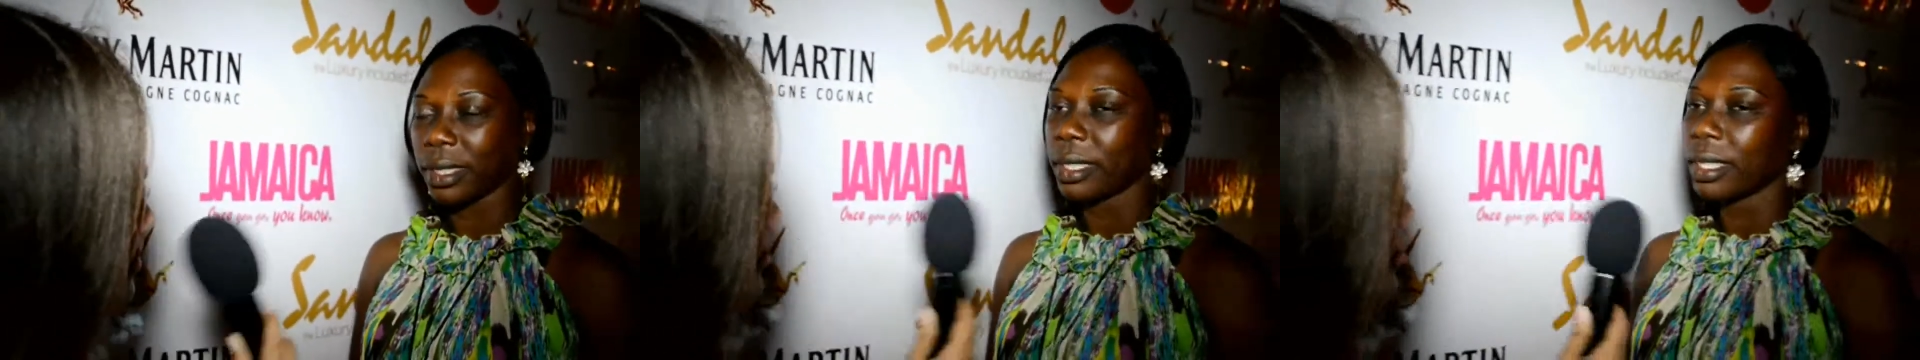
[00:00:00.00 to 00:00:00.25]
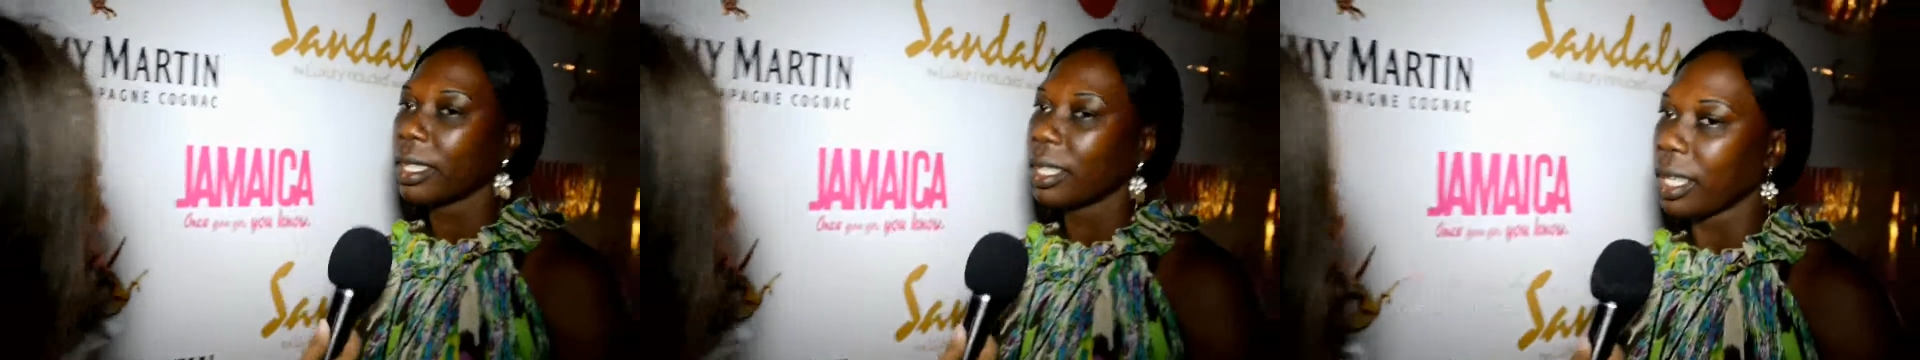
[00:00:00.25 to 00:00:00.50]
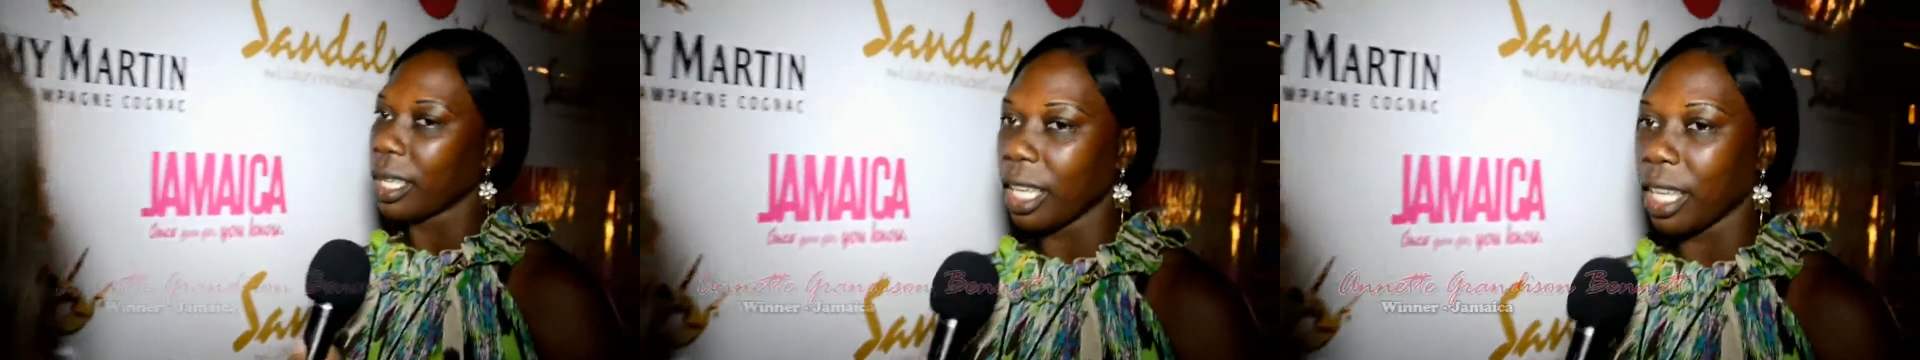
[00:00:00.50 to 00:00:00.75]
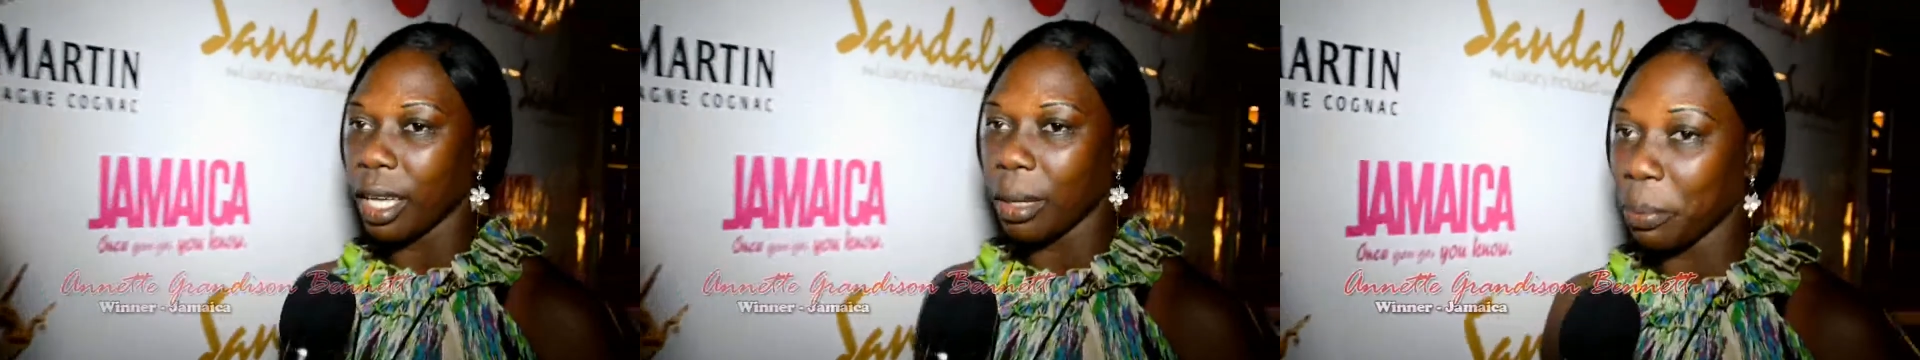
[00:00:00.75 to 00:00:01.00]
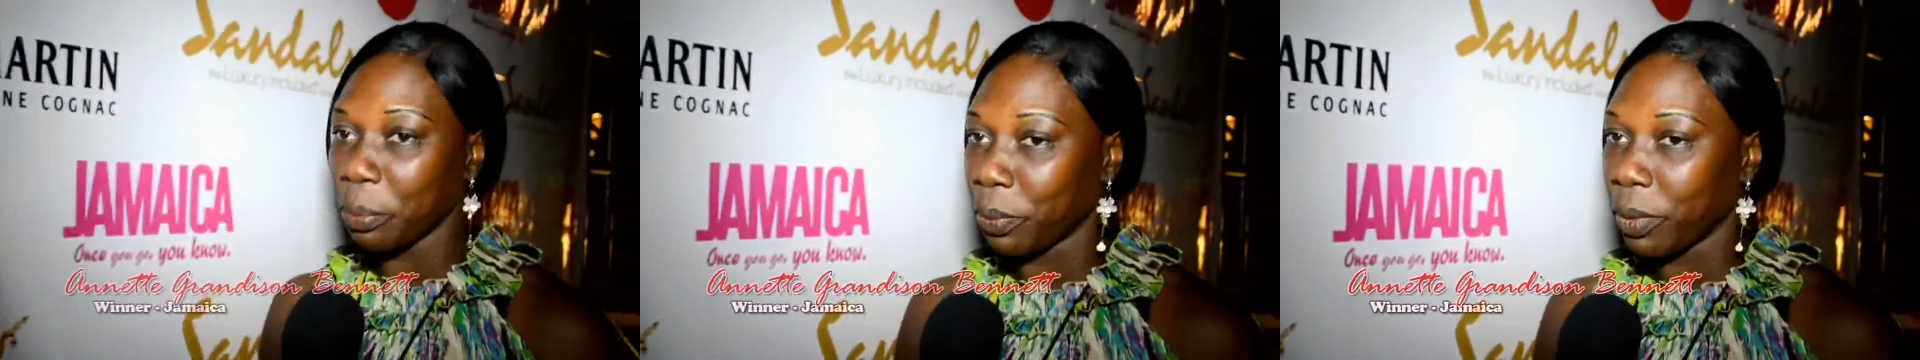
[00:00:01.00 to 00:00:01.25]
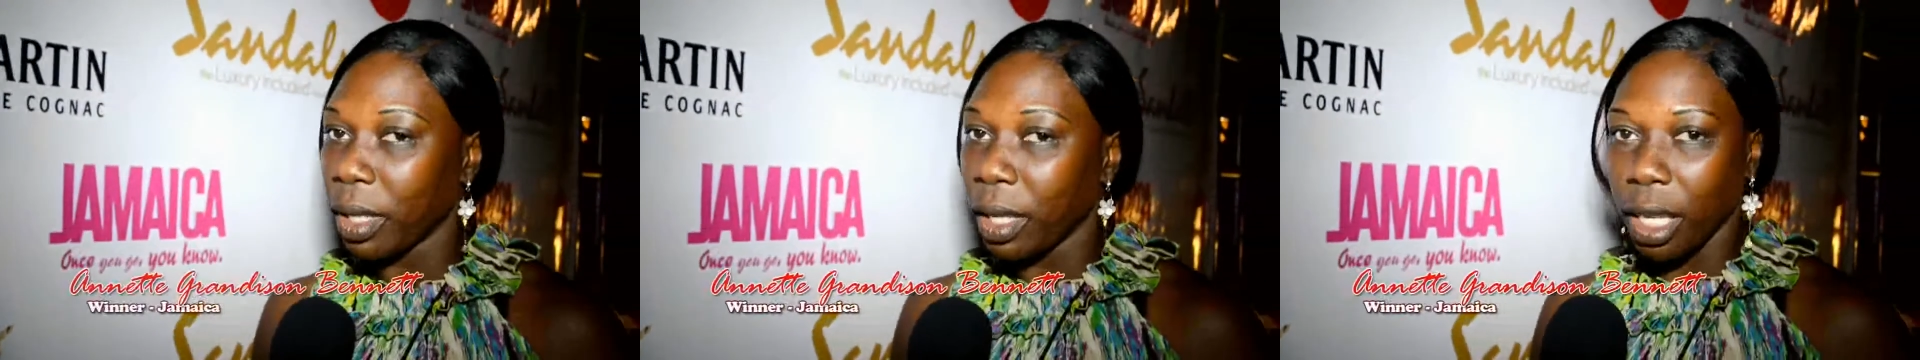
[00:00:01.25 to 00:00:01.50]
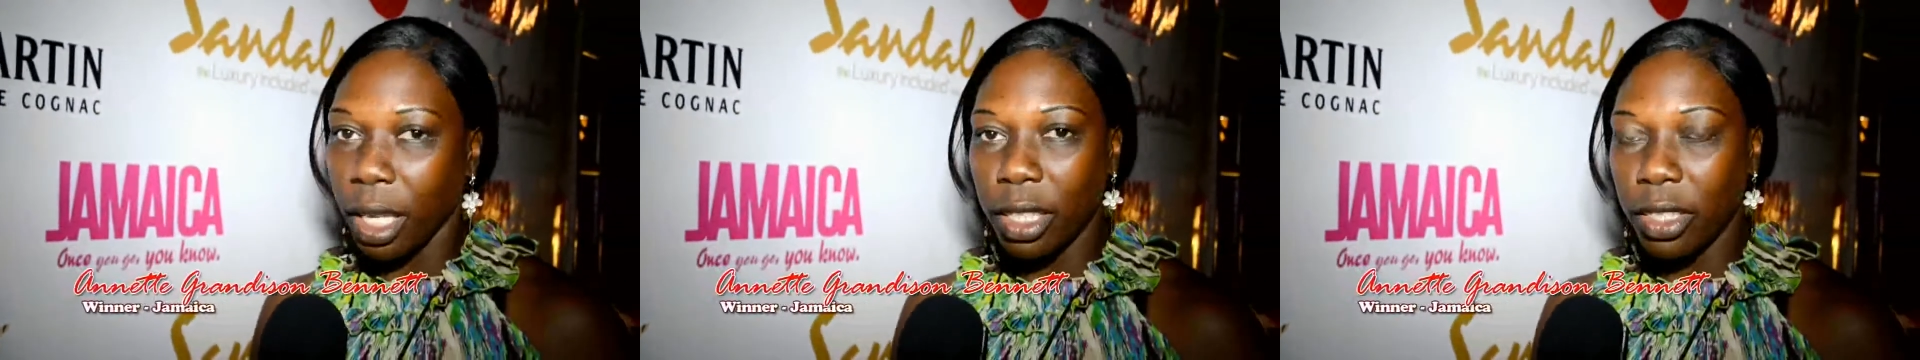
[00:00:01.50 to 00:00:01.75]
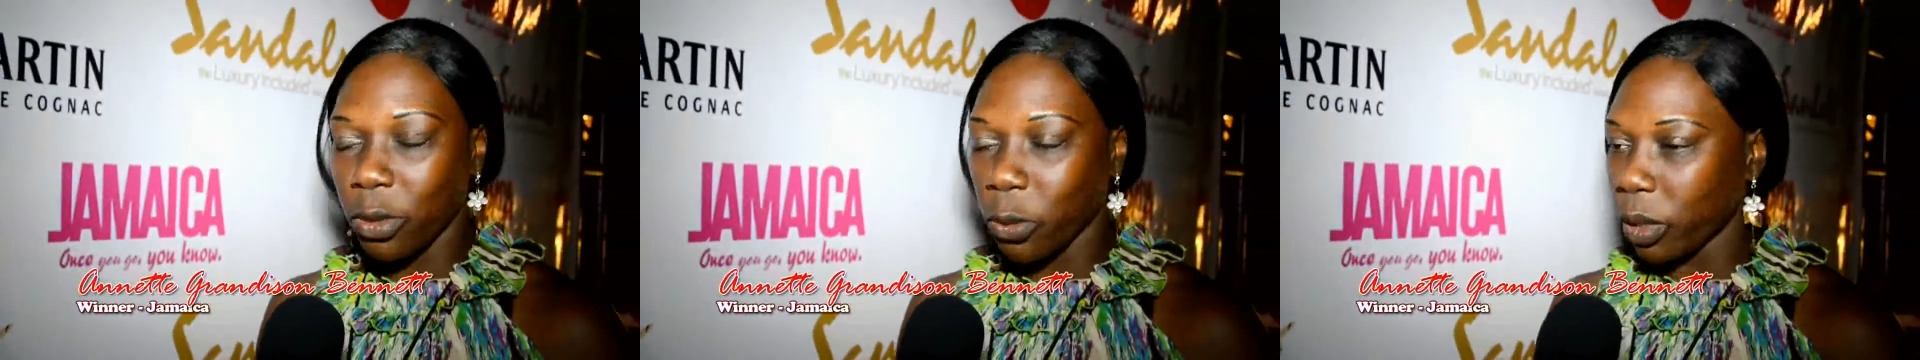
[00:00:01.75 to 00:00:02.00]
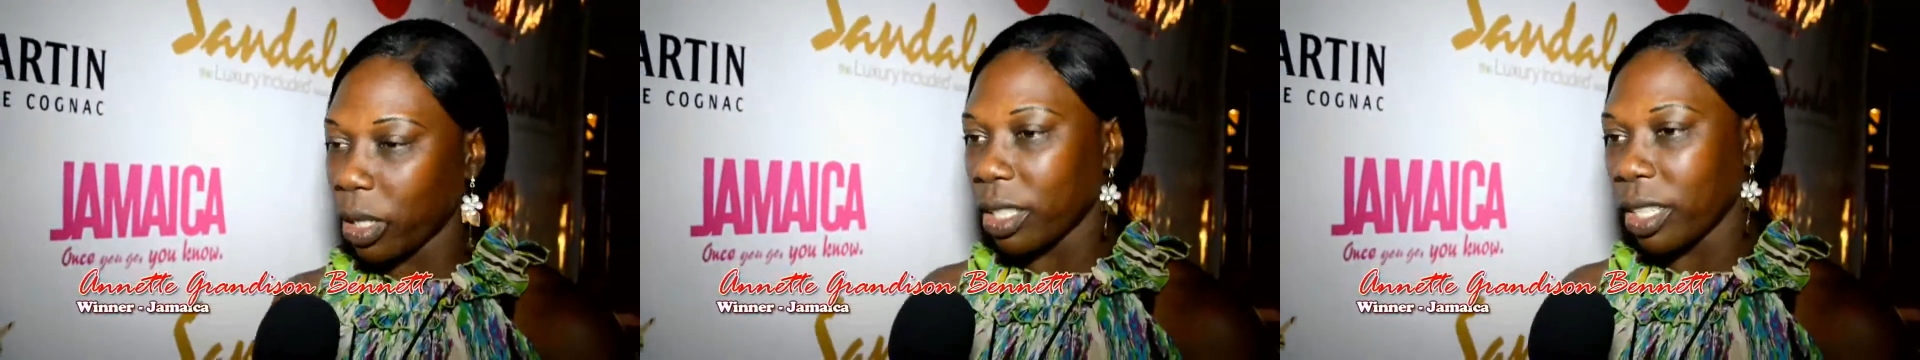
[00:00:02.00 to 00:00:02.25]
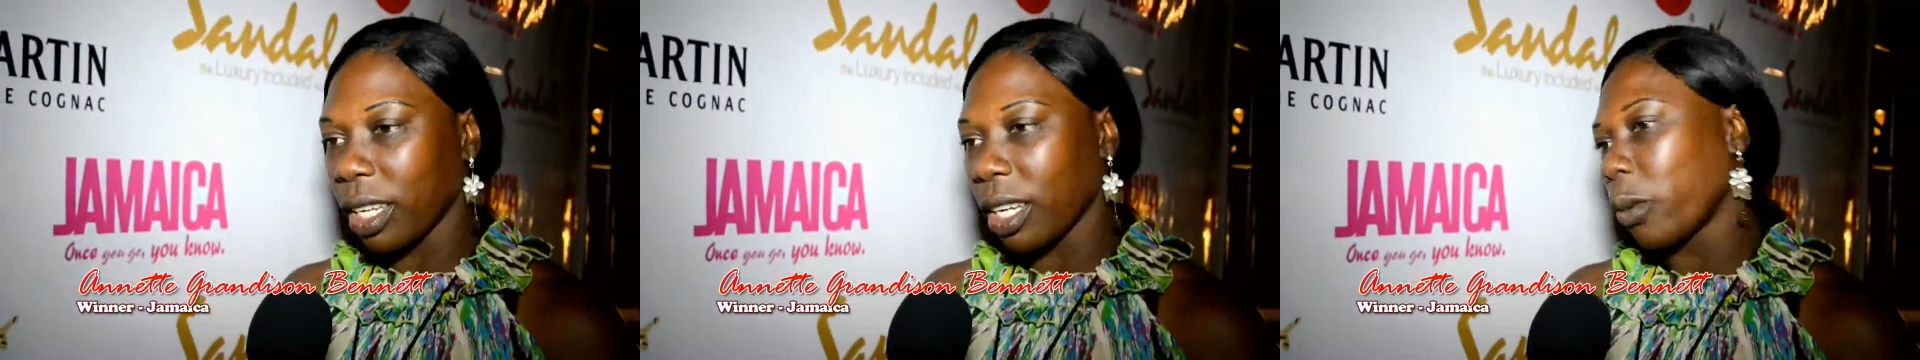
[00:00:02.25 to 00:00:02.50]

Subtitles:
It's great here.